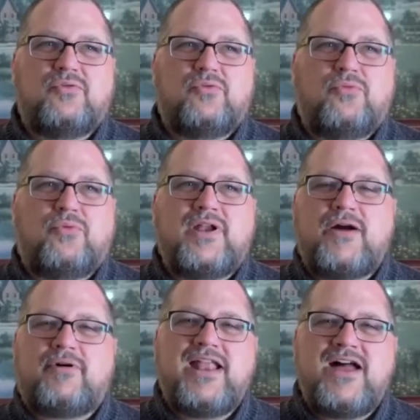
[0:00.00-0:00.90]
what I
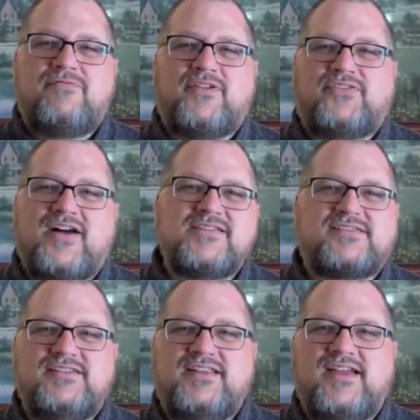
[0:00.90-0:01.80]
want to emphasize
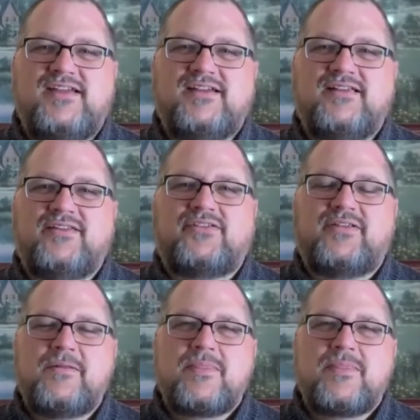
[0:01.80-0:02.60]
today is